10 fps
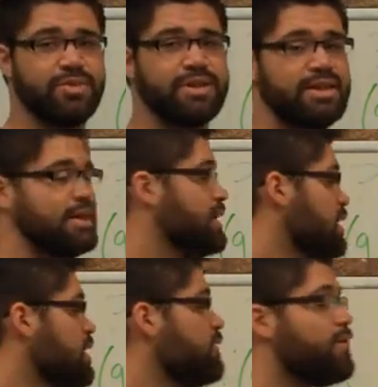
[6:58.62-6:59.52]
that we did.
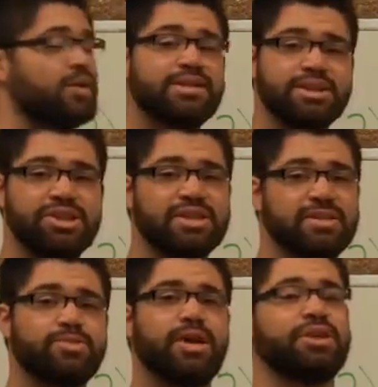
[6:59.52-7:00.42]
For addition and
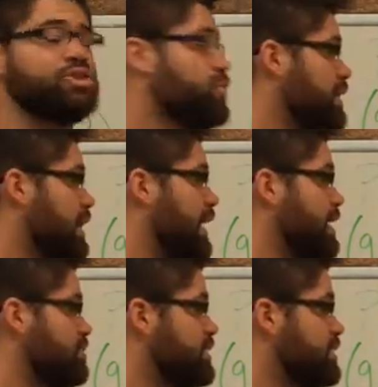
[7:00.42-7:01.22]
subtraction, we line up the